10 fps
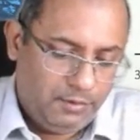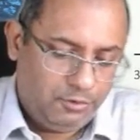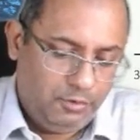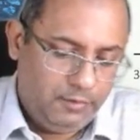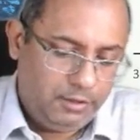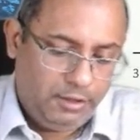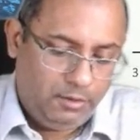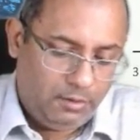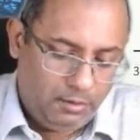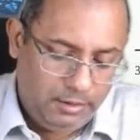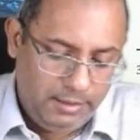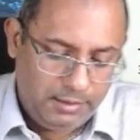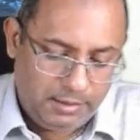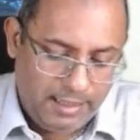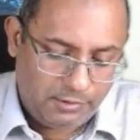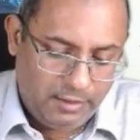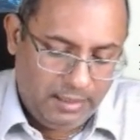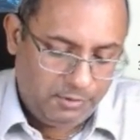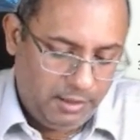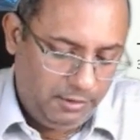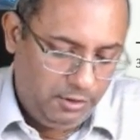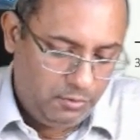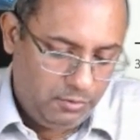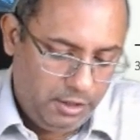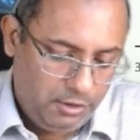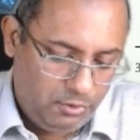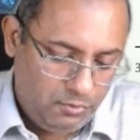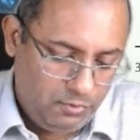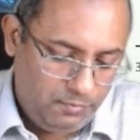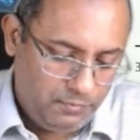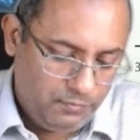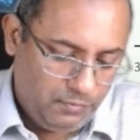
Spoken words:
So you will see all these tax traps, and you need to